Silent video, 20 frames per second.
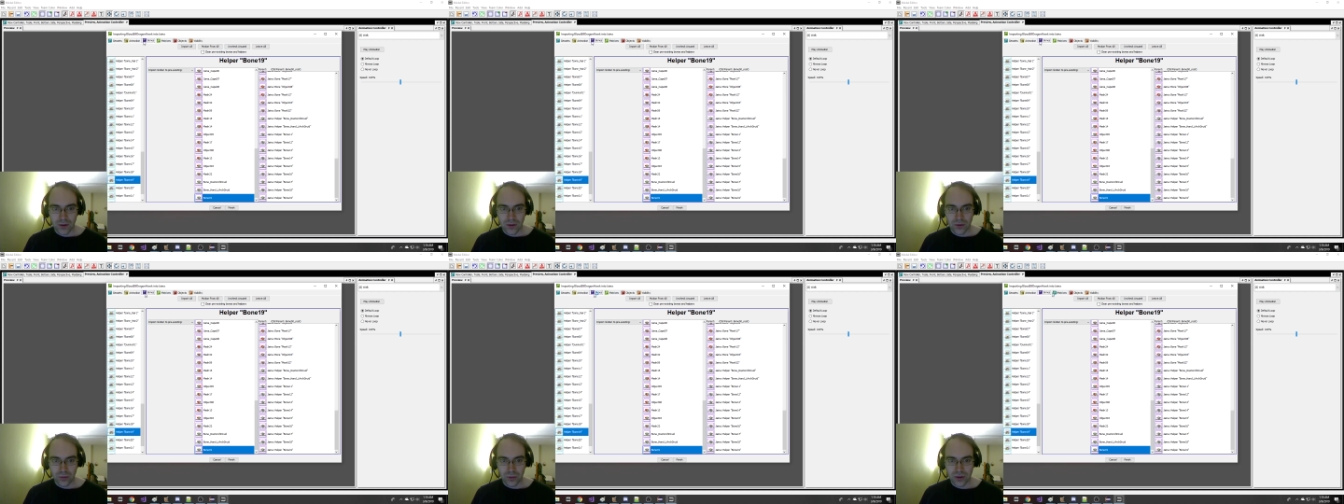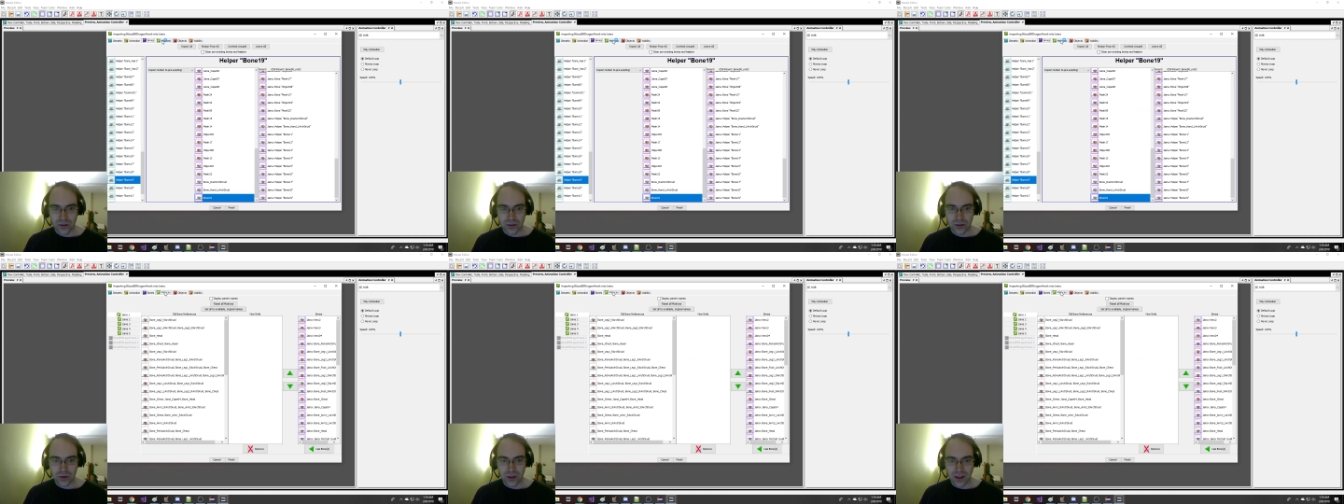We
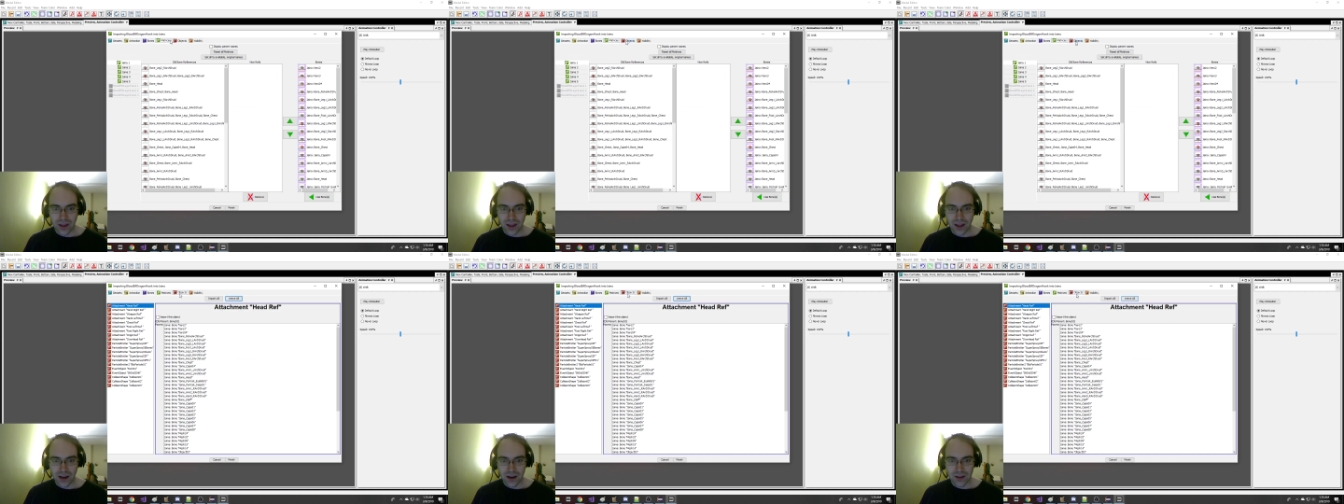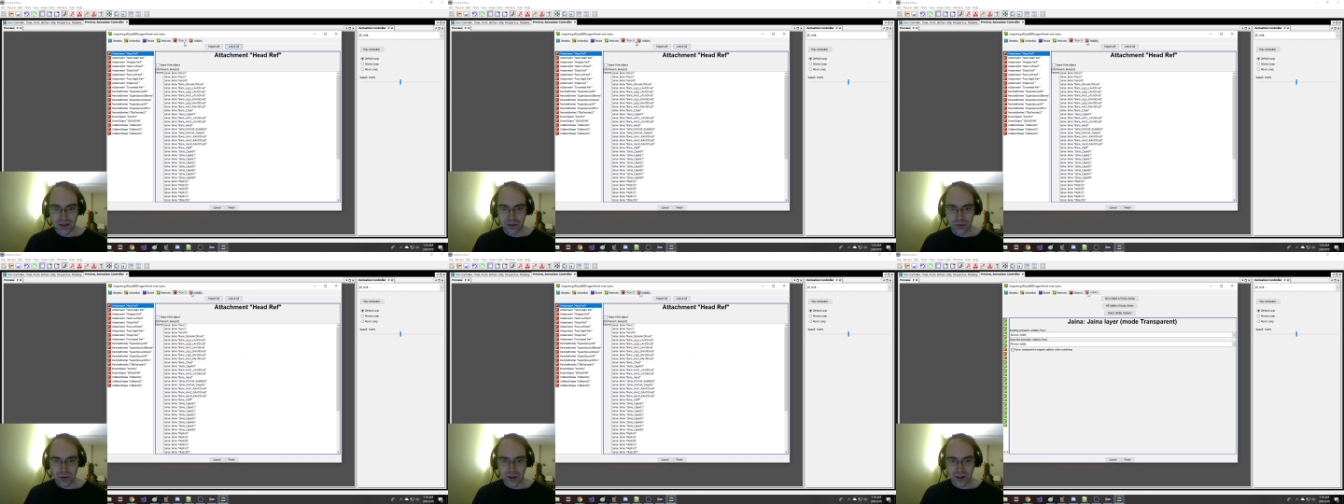do that, and
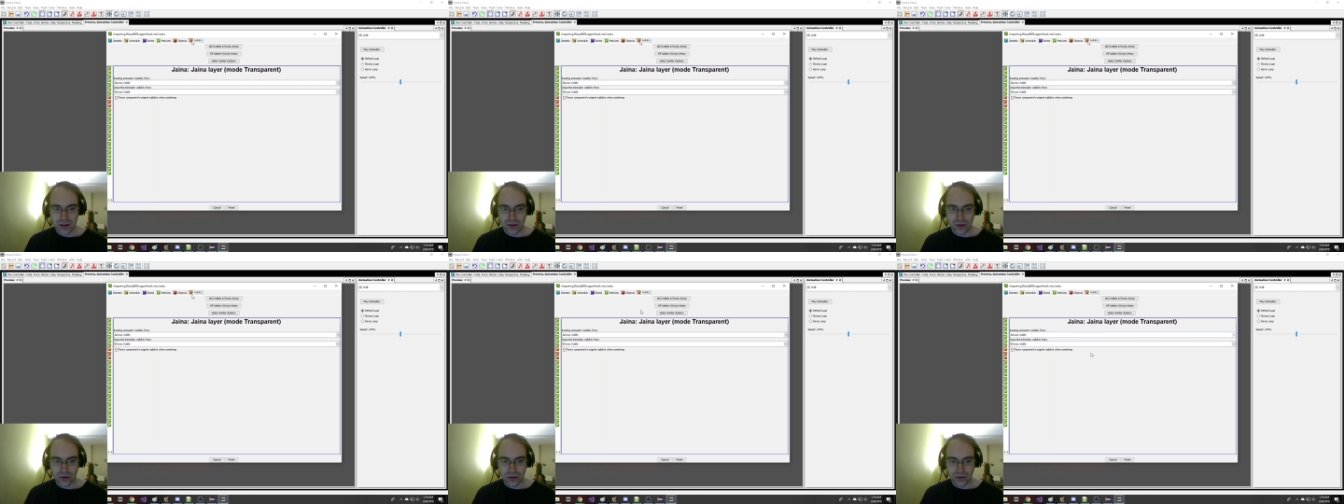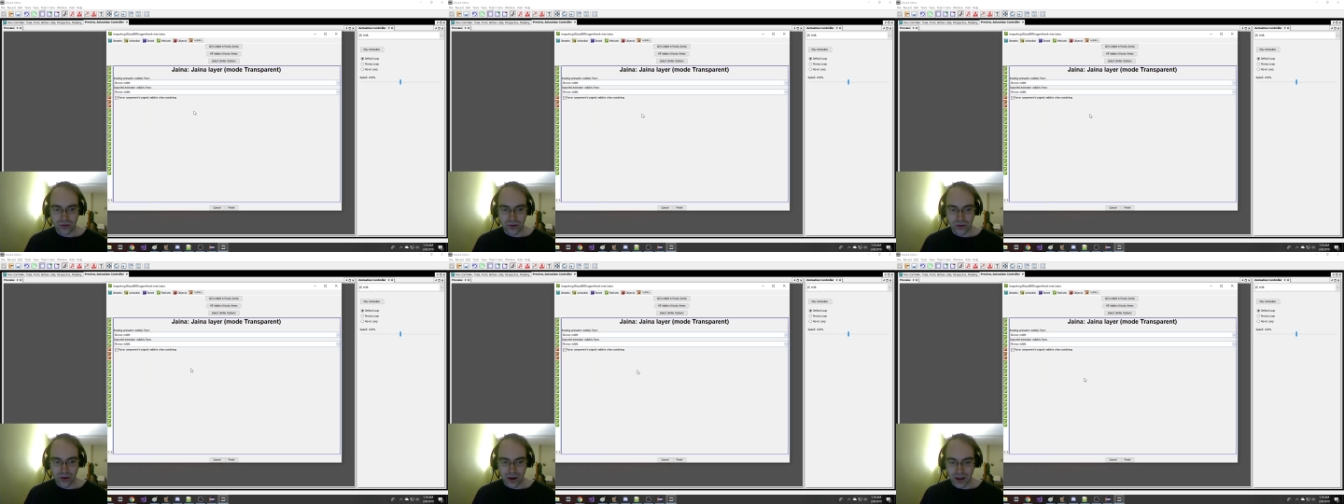then we can
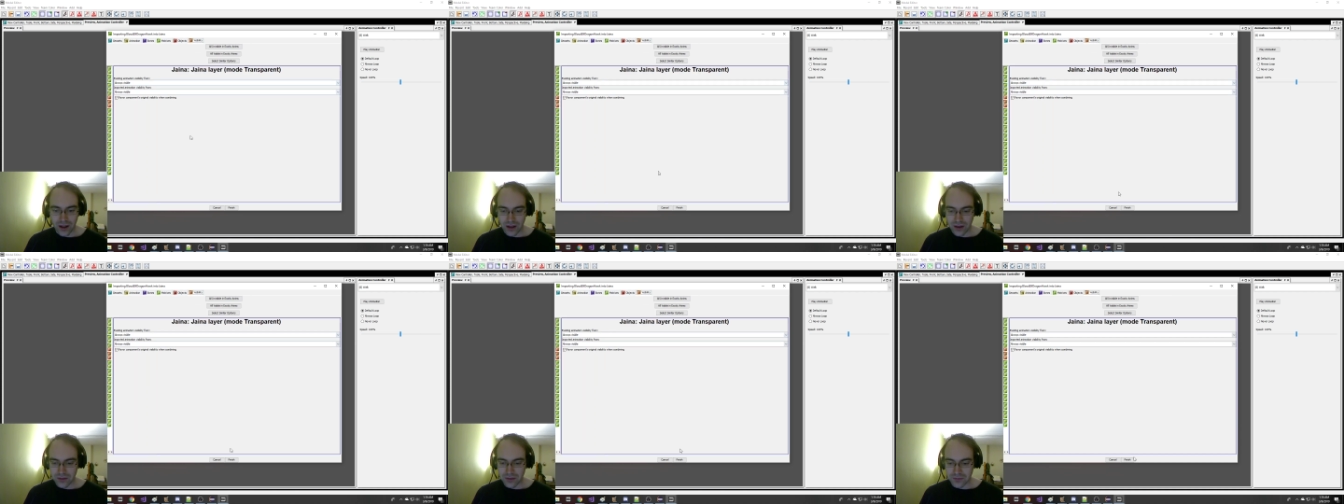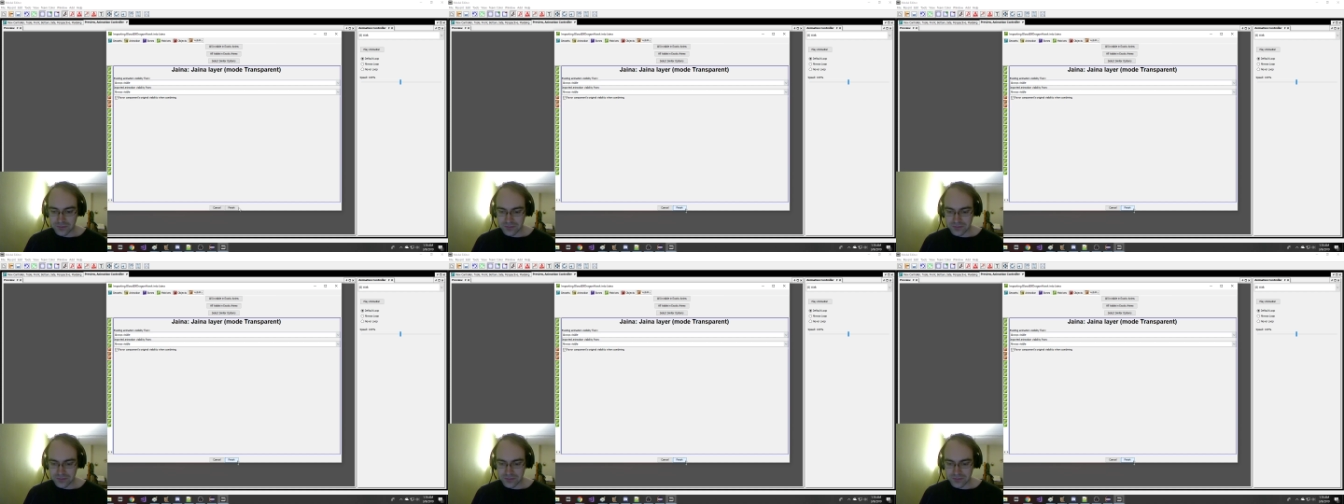override